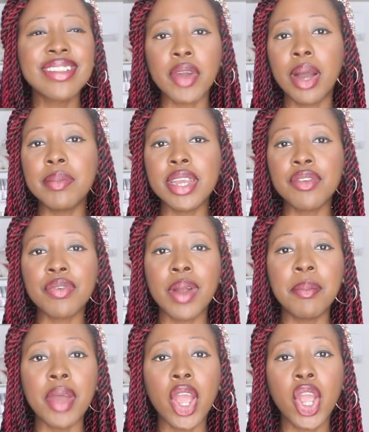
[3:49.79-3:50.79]
I'm coming
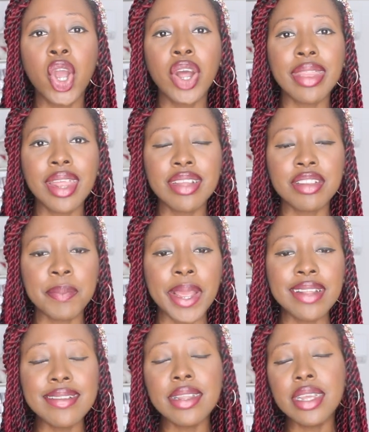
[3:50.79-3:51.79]
from a gothic
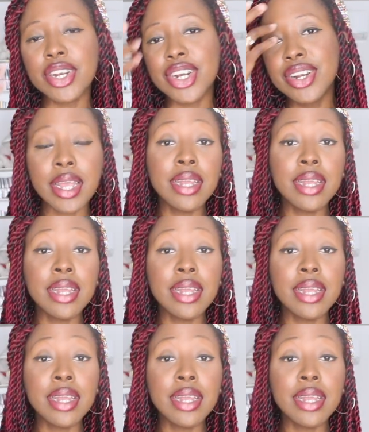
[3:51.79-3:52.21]
space here,